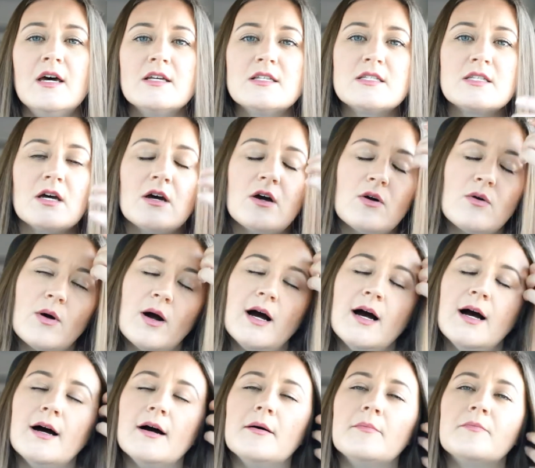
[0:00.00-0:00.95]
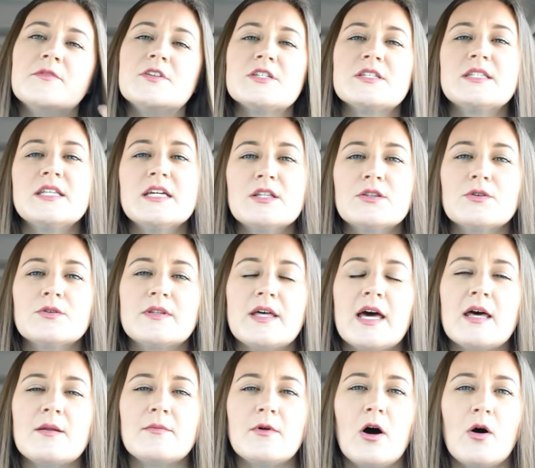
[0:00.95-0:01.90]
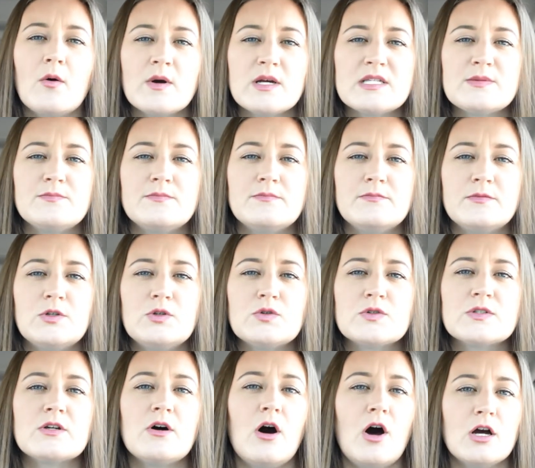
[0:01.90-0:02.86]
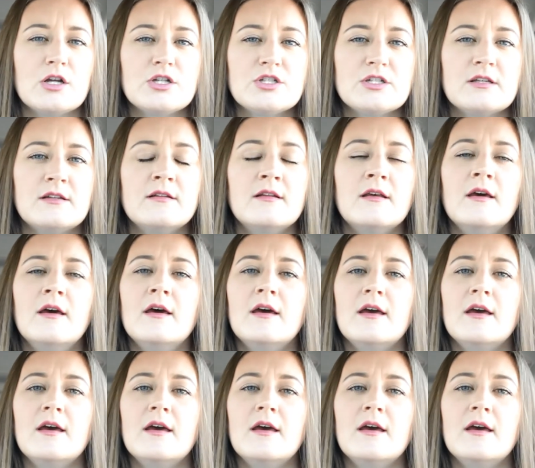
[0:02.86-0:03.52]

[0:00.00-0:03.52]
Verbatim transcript: so um, just think through that and always use caution